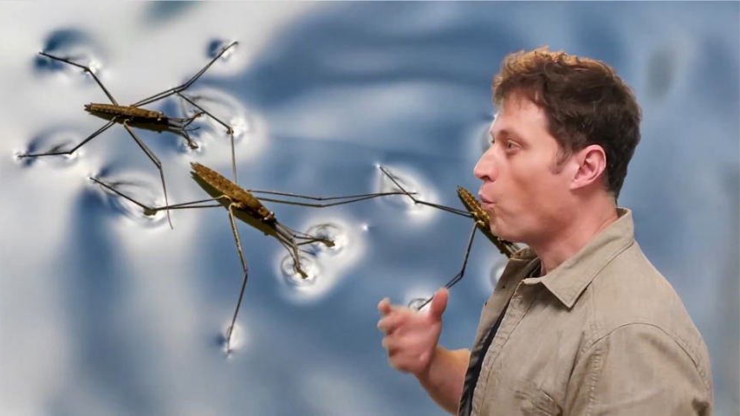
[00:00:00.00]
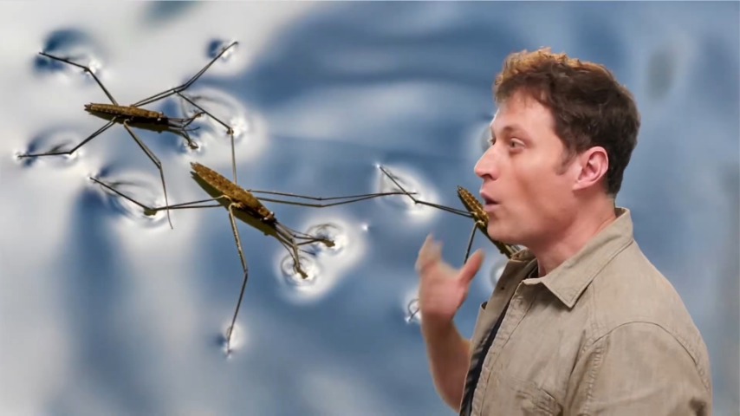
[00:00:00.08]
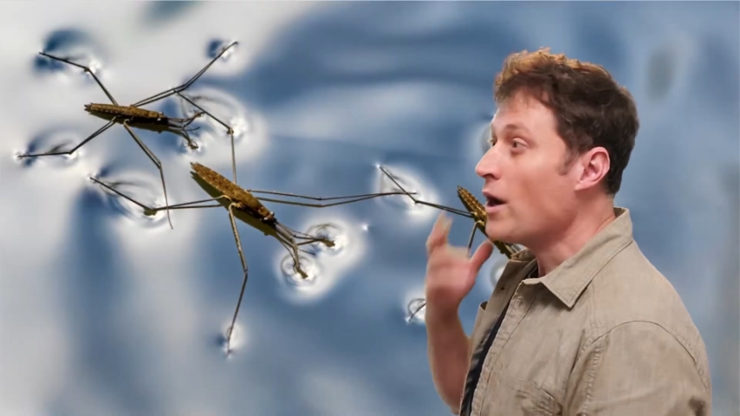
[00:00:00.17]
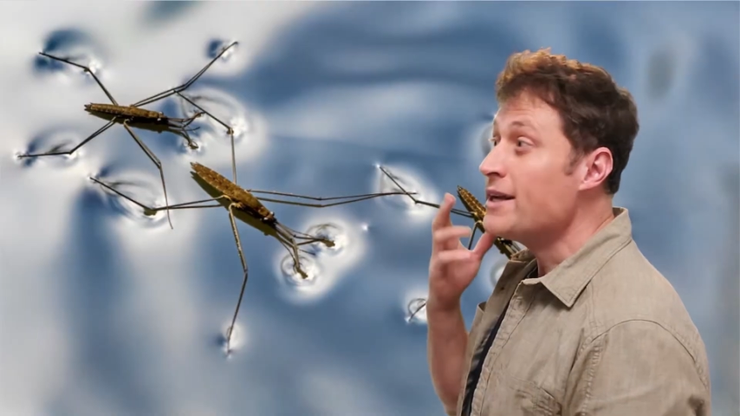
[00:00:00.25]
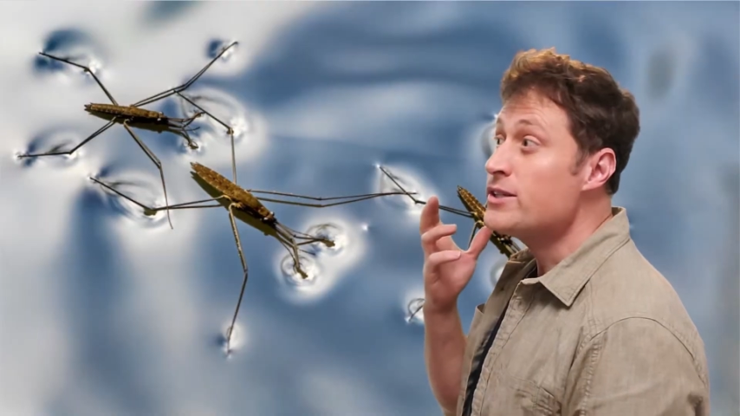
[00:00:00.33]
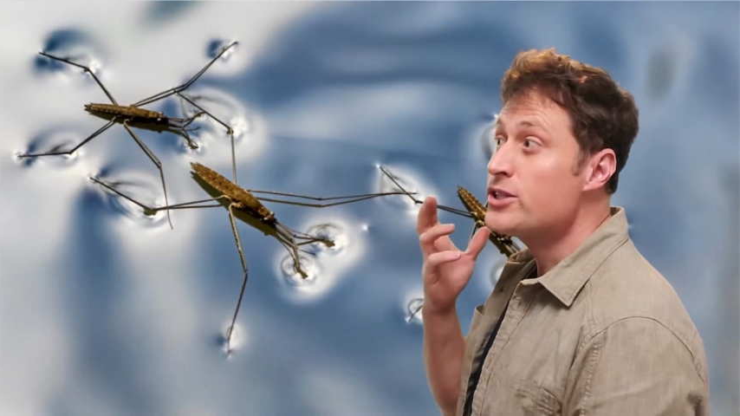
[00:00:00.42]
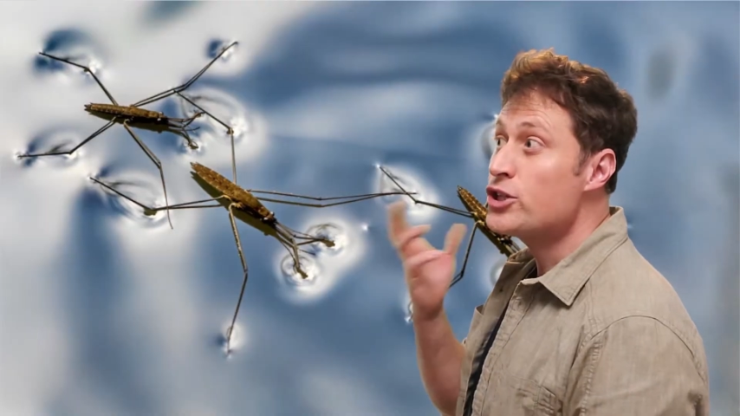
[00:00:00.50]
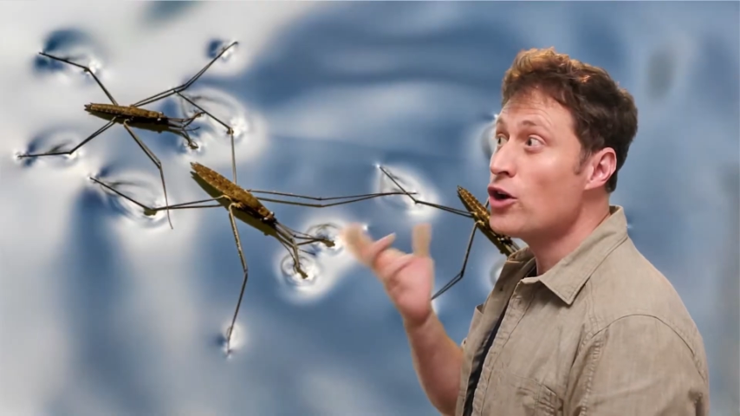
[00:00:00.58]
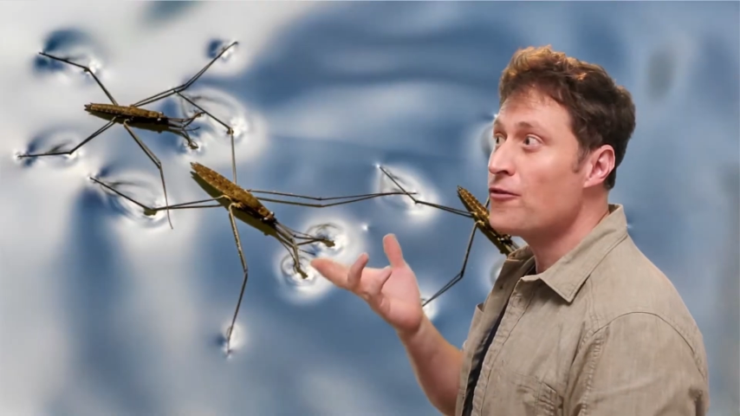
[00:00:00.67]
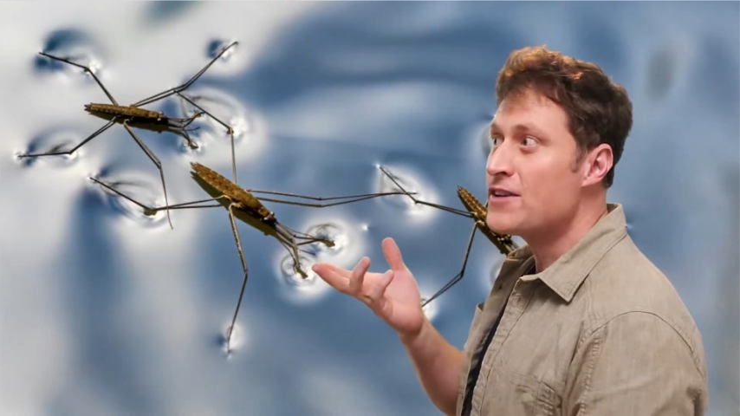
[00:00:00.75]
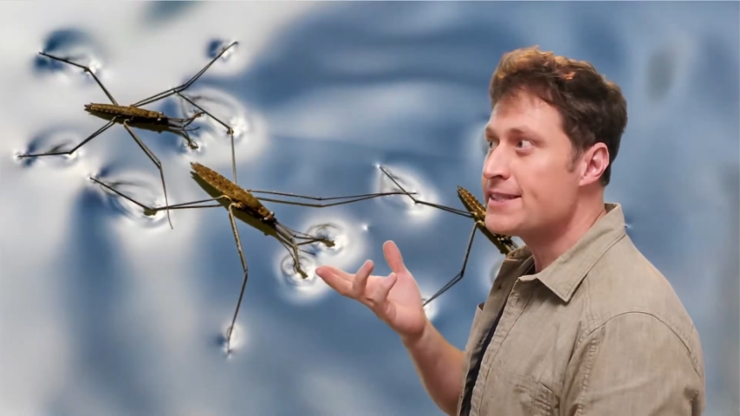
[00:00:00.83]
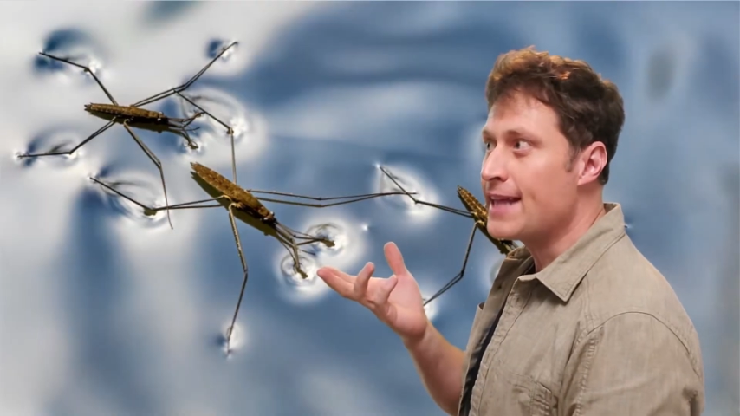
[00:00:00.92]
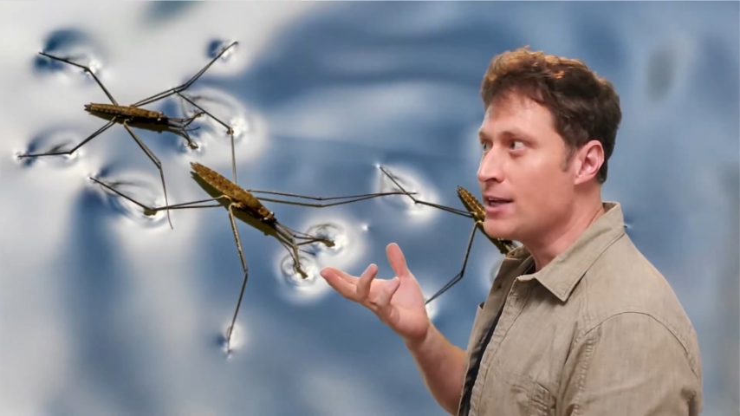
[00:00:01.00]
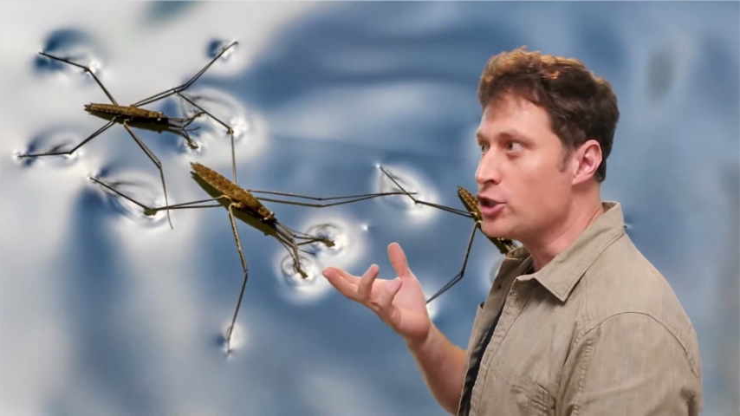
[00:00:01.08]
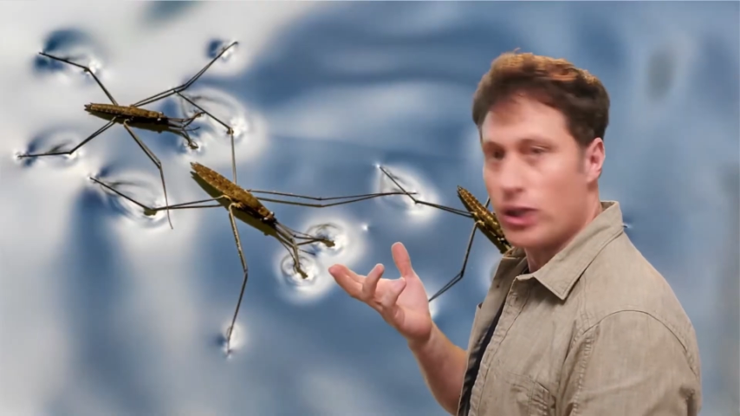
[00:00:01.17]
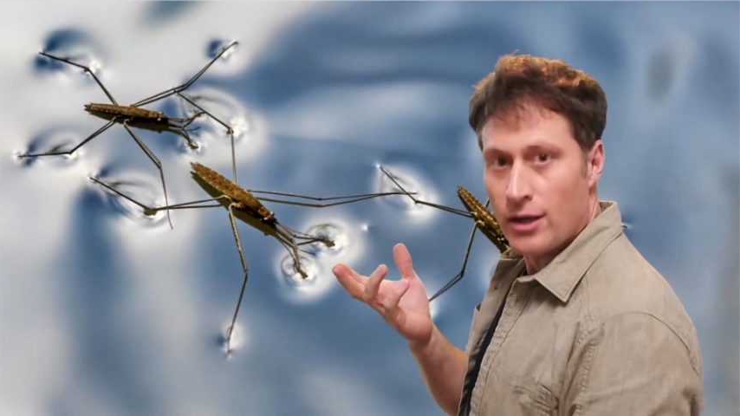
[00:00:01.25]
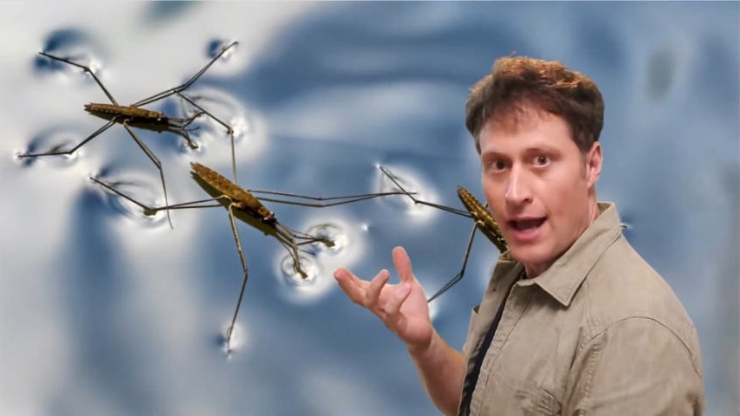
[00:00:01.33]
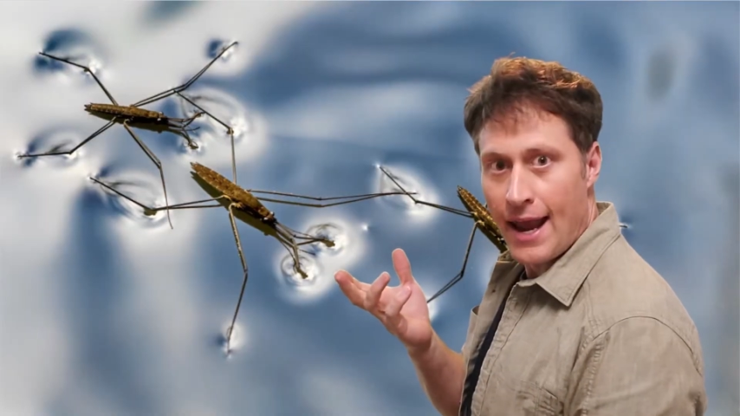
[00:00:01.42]
What is surface
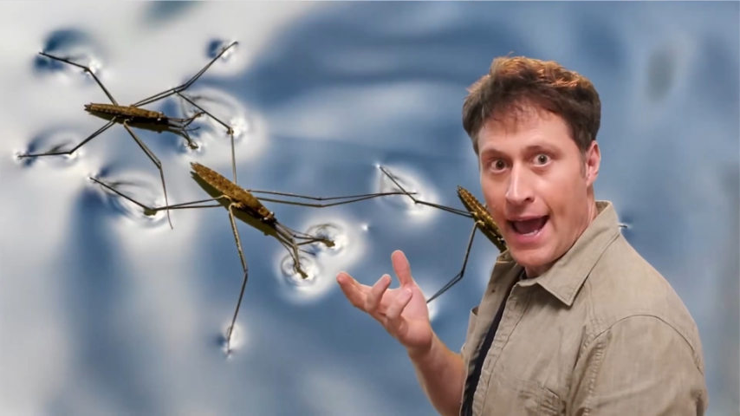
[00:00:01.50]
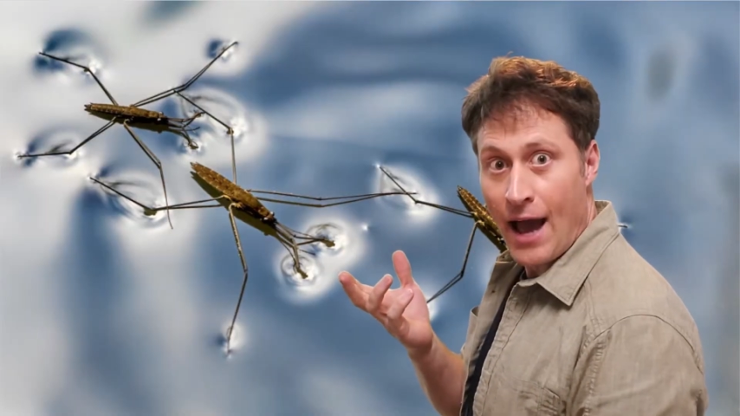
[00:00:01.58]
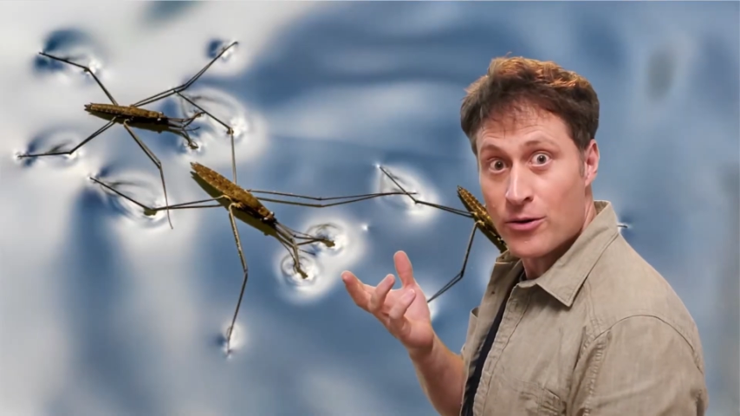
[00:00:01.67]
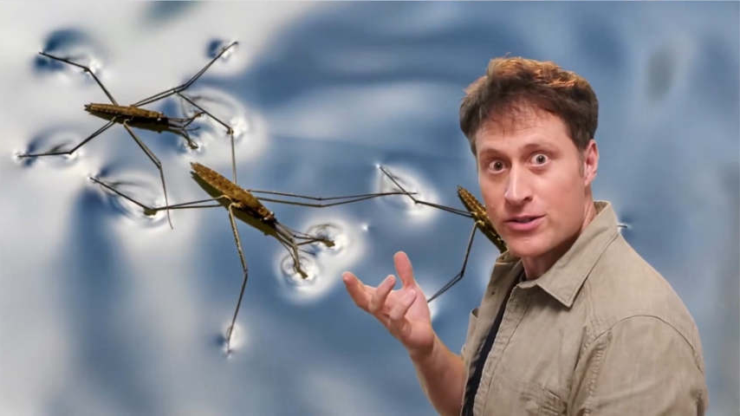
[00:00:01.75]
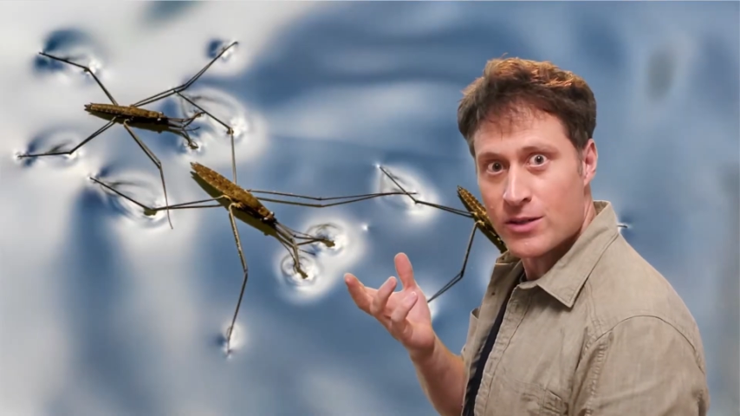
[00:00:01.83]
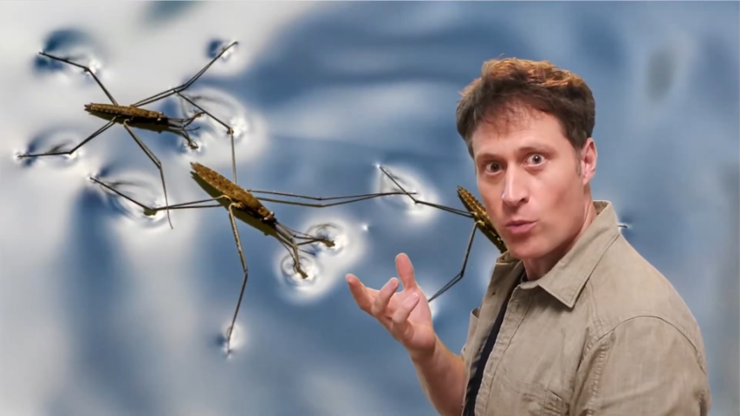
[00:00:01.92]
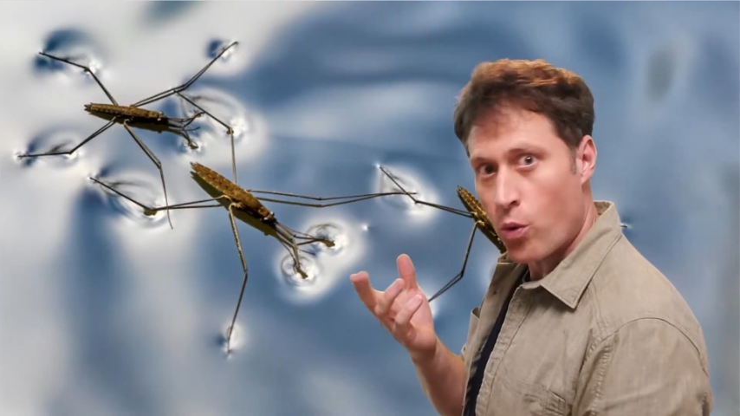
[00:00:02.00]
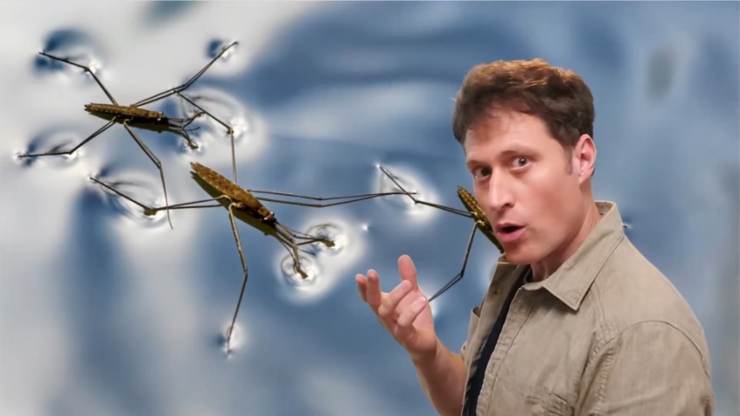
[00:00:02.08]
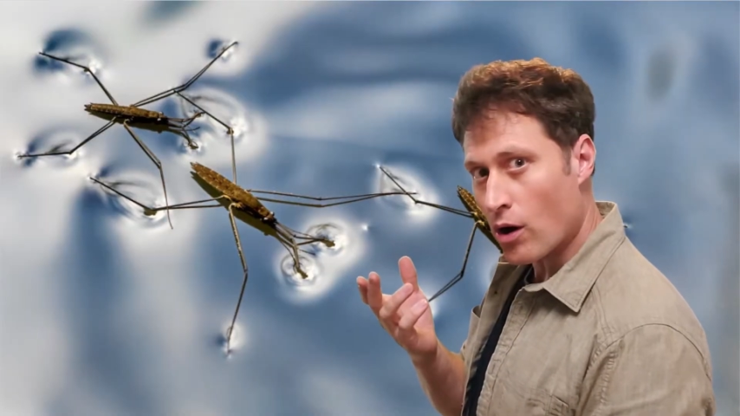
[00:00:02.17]
tension and how does it work?